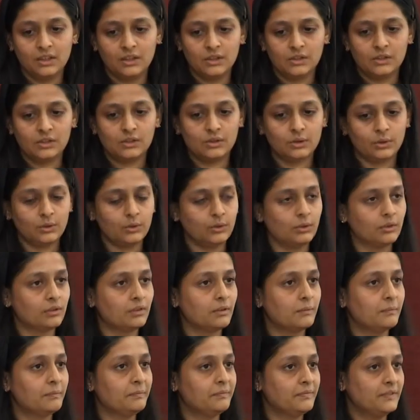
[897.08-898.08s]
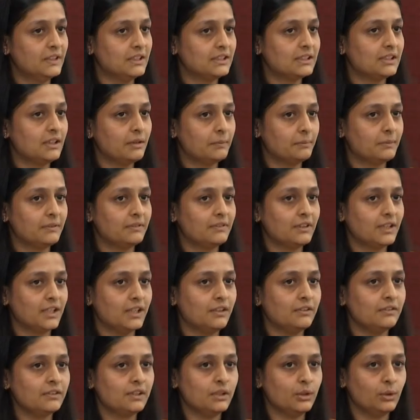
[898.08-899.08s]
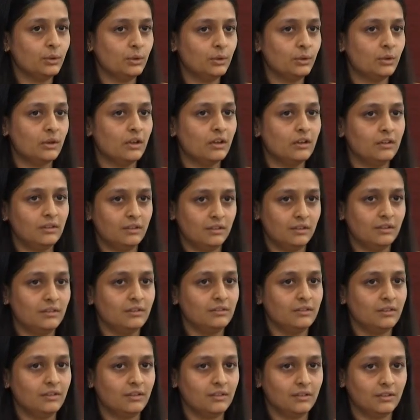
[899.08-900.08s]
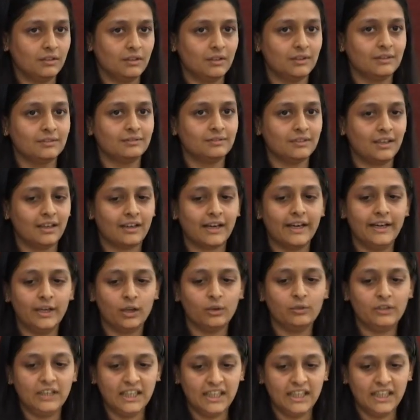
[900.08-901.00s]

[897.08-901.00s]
So this gives you uh, a kind of